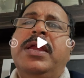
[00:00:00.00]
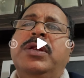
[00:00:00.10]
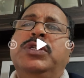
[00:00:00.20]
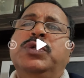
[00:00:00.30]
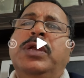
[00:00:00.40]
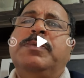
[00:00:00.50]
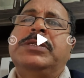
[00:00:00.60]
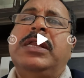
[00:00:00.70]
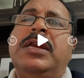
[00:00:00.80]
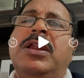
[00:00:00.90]
2
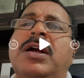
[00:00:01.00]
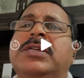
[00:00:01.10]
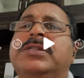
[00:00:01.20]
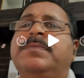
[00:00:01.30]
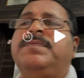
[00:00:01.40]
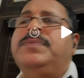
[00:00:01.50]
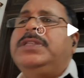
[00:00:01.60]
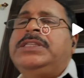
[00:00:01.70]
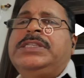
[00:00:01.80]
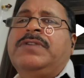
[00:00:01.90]
epsilon naught.
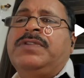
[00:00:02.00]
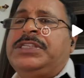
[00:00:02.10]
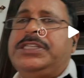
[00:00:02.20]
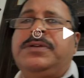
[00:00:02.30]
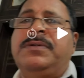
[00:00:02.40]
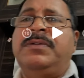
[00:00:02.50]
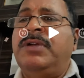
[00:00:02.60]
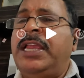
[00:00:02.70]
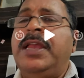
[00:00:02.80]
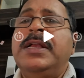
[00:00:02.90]
This is the question.
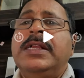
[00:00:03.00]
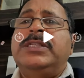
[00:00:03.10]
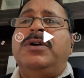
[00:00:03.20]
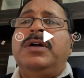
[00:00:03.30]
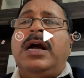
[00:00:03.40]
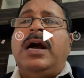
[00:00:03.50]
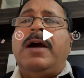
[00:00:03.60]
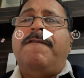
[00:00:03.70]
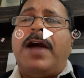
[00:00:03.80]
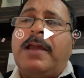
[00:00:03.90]
Okay, so
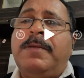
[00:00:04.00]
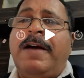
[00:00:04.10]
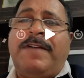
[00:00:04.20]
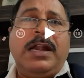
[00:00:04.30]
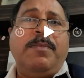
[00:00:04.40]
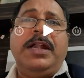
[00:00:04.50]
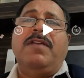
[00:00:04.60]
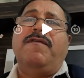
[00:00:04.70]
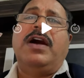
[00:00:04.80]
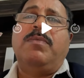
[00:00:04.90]
fundamental
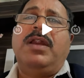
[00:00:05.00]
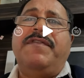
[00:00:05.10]
formula of